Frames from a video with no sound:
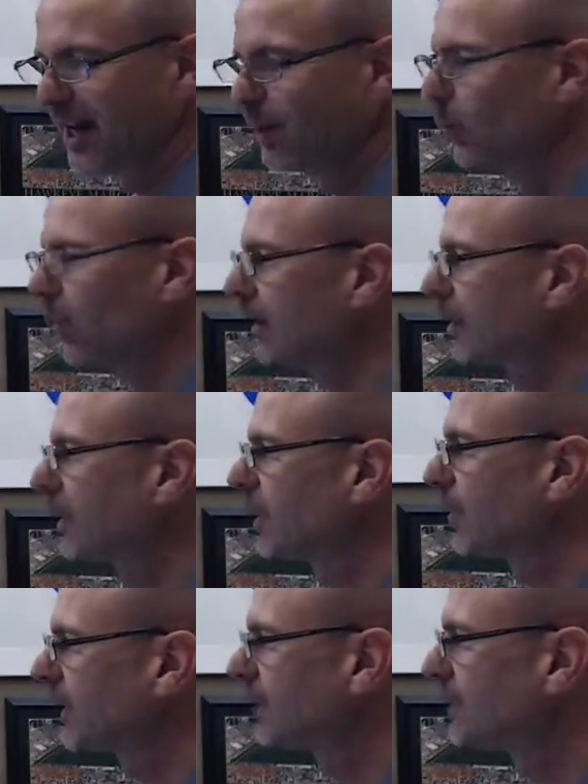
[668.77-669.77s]
We are
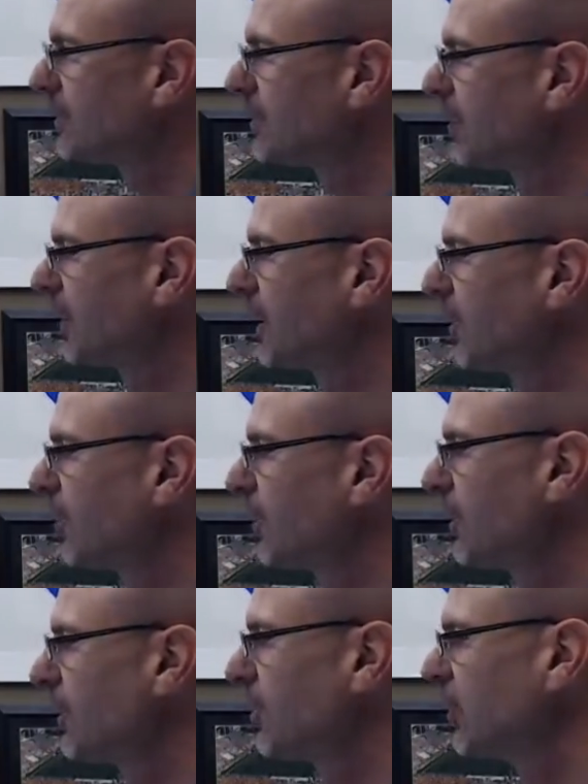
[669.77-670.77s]
coming into the
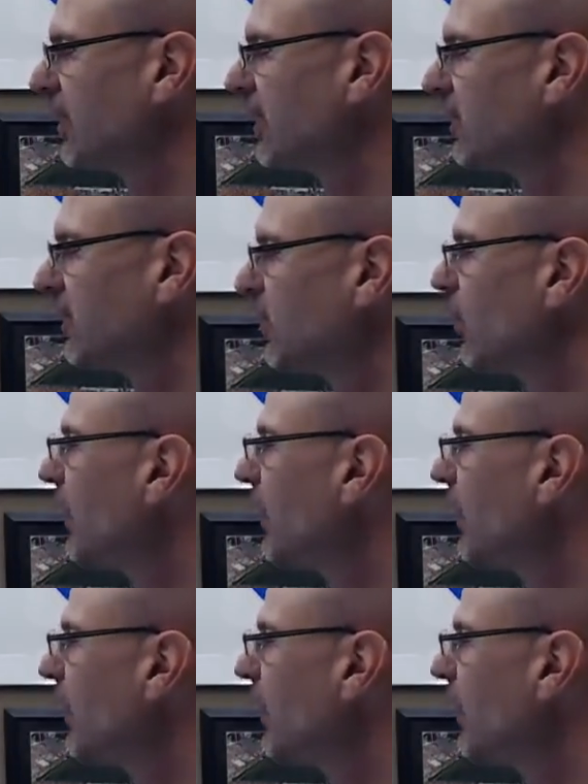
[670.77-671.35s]
aquarium season.